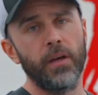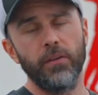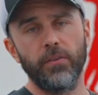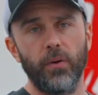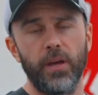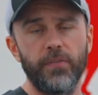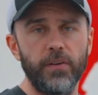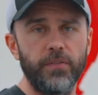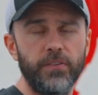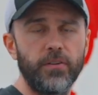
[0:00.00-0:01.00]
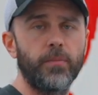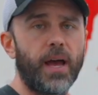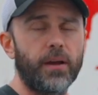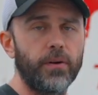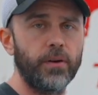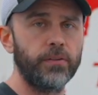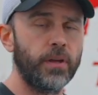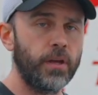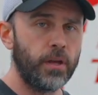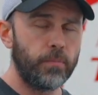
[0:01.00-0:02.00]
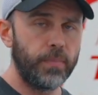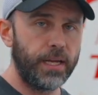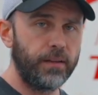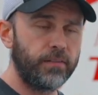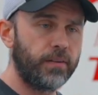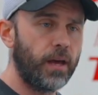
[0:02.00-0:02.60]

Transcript: So if it fits your macros means